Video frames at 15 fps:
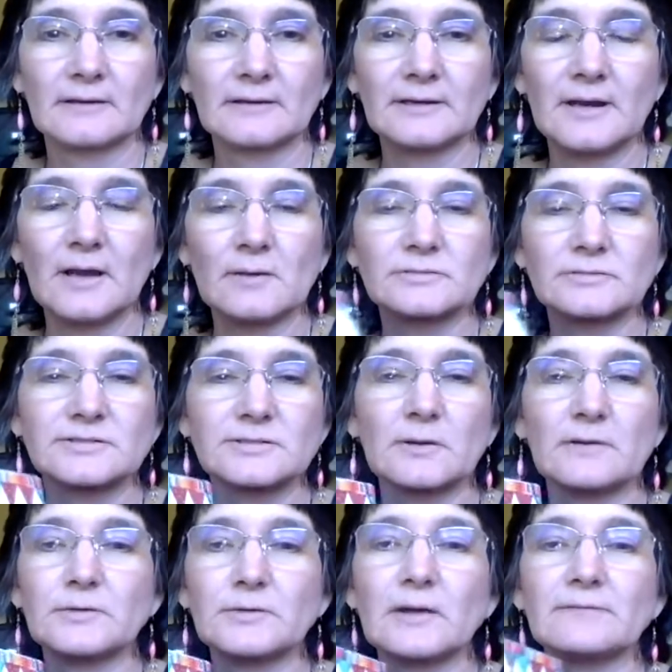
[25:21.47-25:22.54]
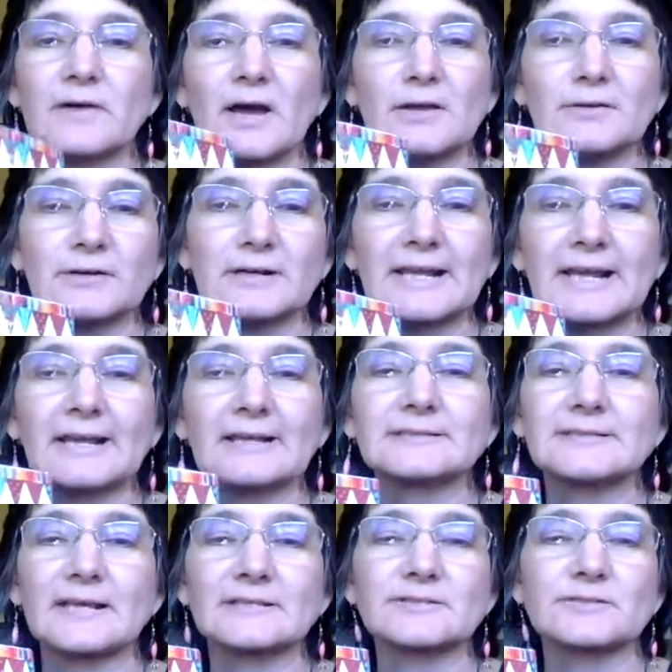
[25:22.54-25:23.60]
So if you have 100
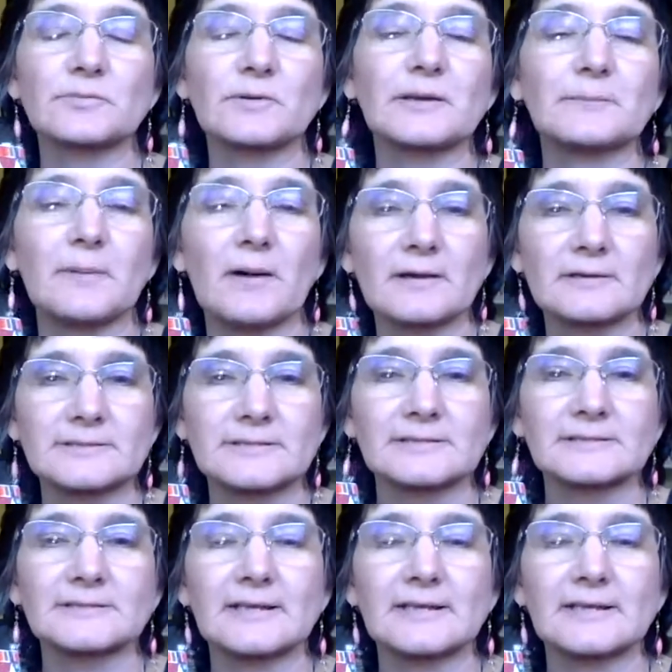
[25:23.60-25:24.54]
kids, that's 3 boxes.